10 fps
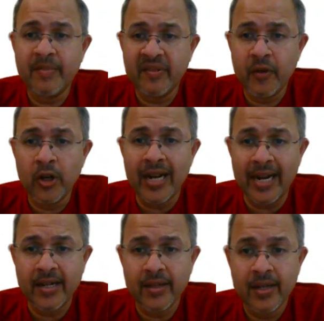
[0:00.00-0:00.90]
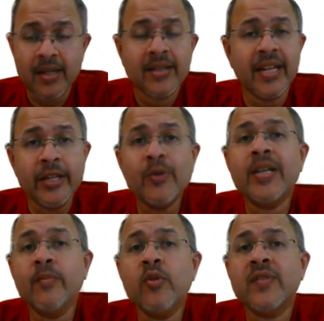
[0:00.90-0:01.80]
beforehand, then you
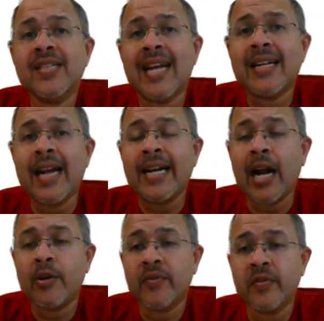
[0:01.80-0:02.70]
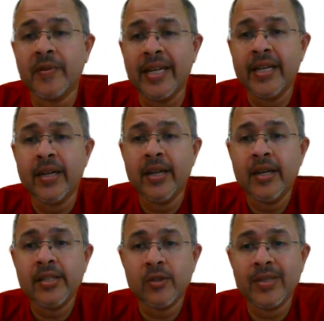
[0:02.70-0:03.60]
can move the satellite out of the way
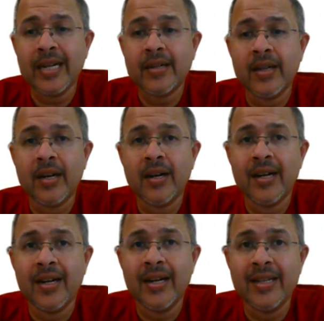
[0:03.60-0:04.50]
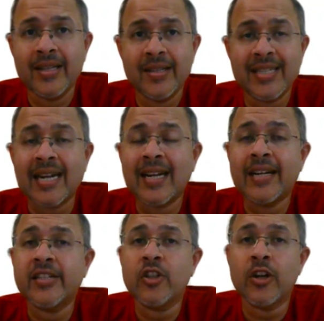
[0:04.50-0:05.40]
so that the
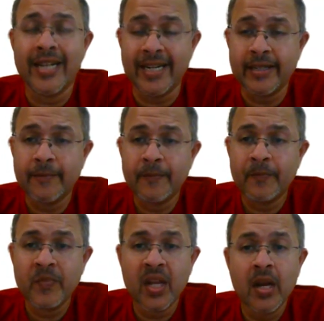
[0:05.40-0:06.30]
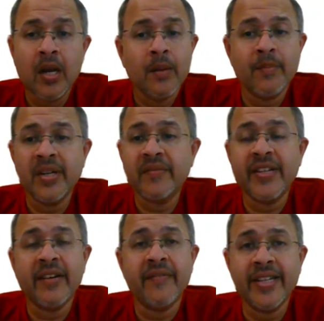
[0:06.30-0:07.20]
satellite is not hit. But if
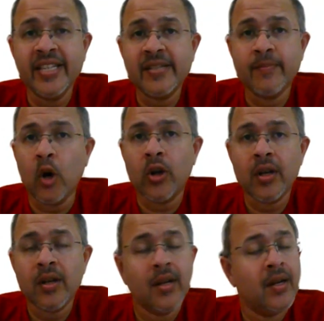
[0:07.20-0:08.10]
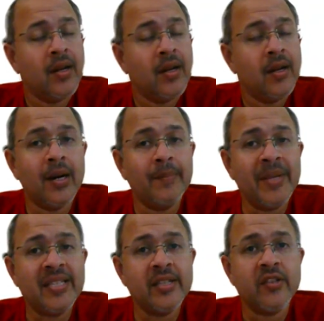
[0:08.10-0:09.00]
they are very small
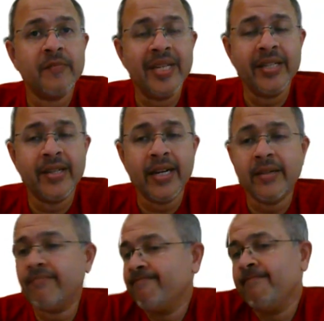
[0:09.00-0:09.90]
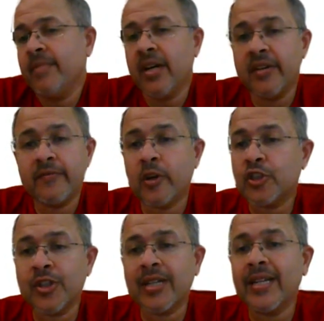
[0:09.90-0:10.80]
pieces of meteorite,
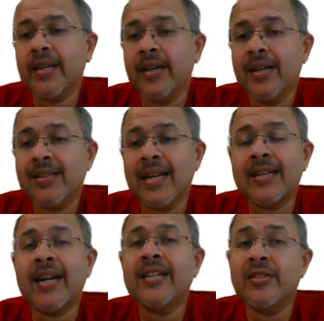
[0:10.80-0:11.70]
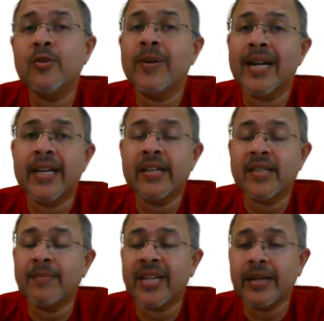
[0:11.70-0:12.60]
unfortunately, satellites do get hit
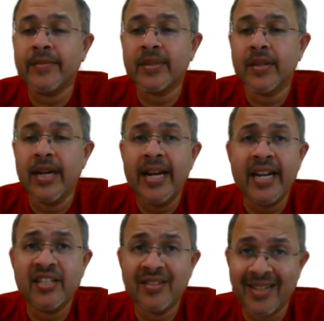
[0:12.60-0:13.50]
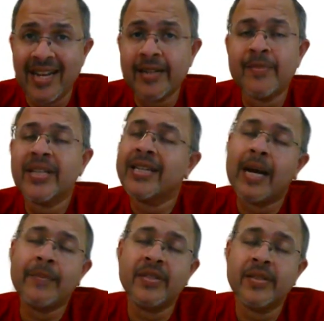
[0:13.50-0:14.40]
sometimes. It's rare, but it
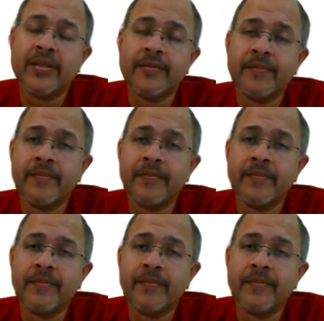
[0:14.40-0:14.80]
happens.